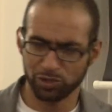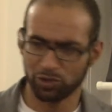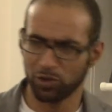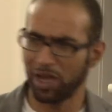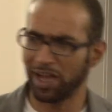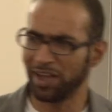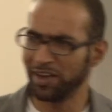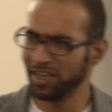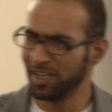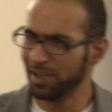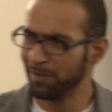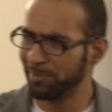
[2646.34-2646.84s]
to
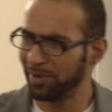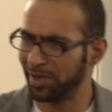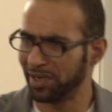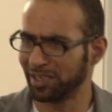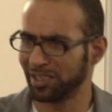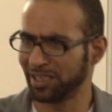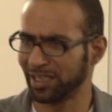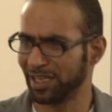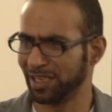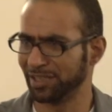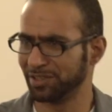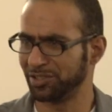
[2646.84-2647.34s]
a
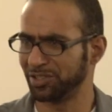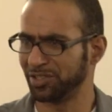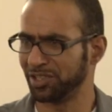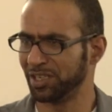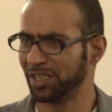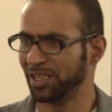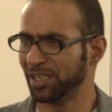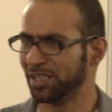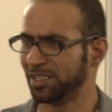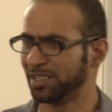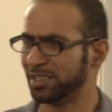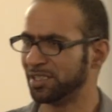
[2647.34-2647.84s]
neighboring country.
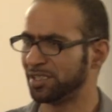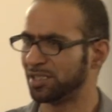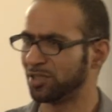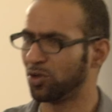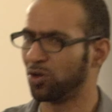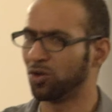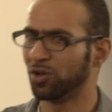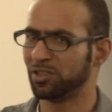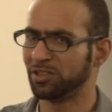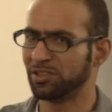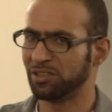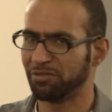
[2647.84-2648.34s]
That's
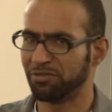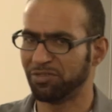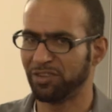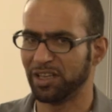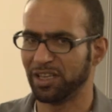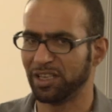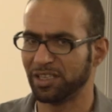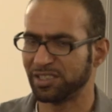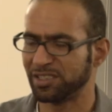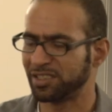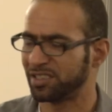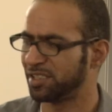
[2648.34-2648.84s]
called
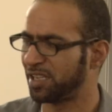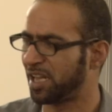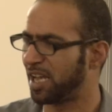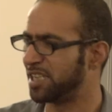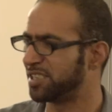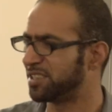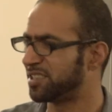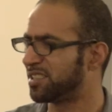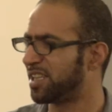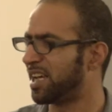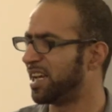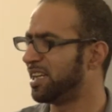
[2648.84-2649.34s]
first
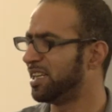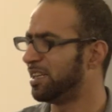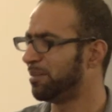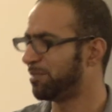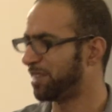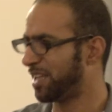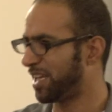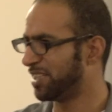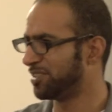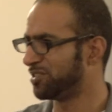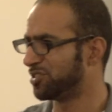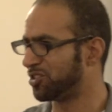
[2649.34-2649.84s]
asylum
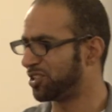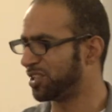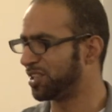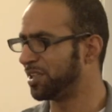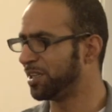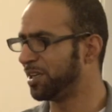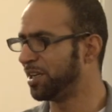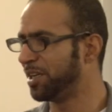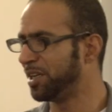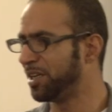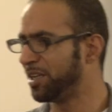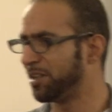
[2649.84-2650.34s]
country.
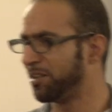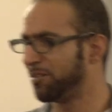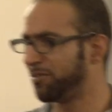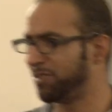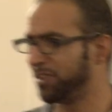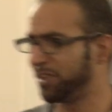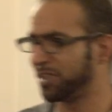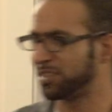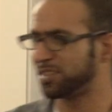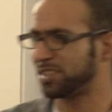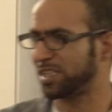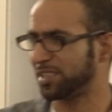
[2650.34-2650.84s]

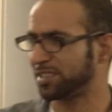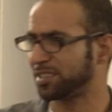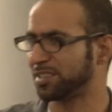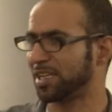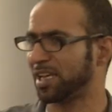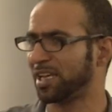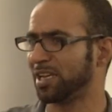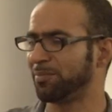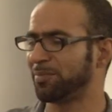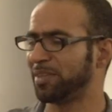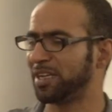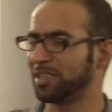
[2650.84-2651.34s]
First
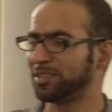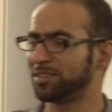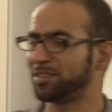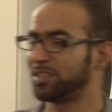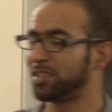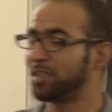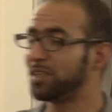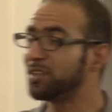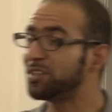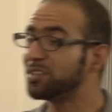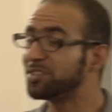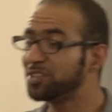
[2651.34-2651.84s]
asylum
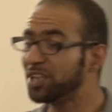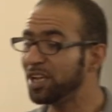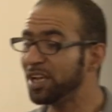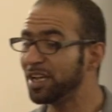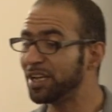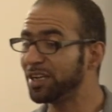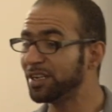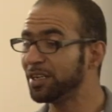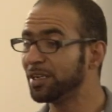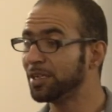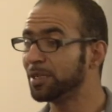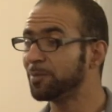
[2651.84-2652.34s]
country.
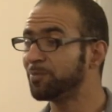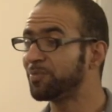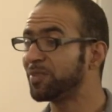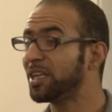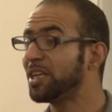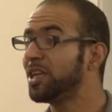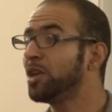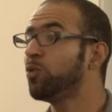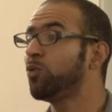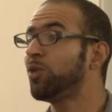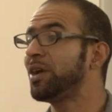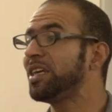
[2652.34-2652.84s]
There,
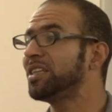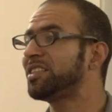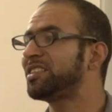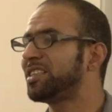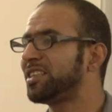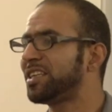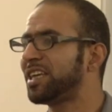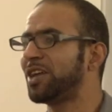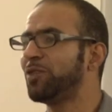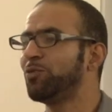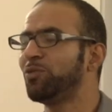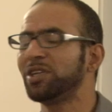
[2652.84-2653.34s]
he
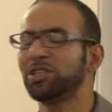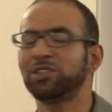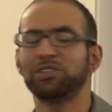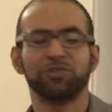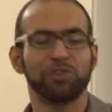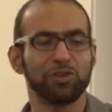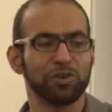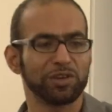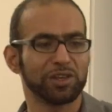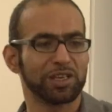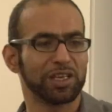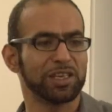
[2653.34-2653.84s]
wait, can wait
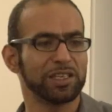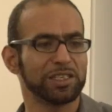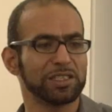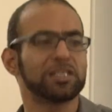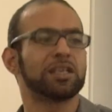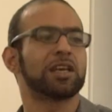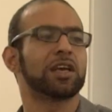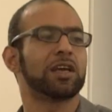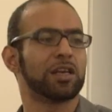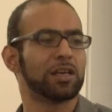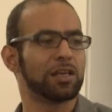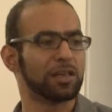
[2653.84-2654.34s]
four years,
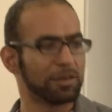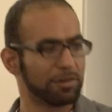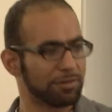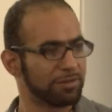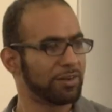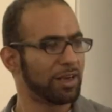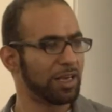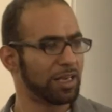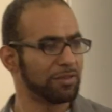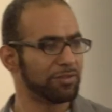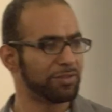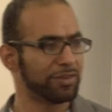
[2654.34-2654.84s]

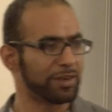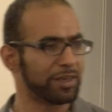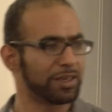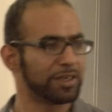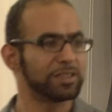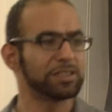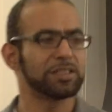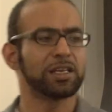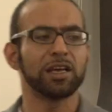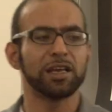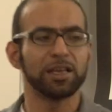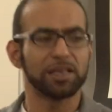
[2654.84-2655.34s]
five
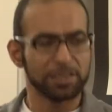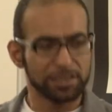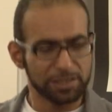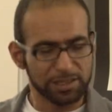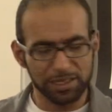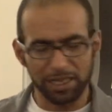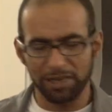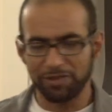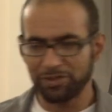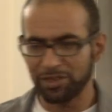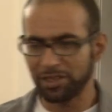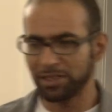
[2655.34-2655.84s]
years,
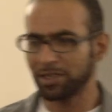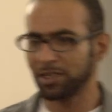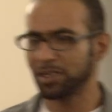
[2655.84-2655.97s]
seven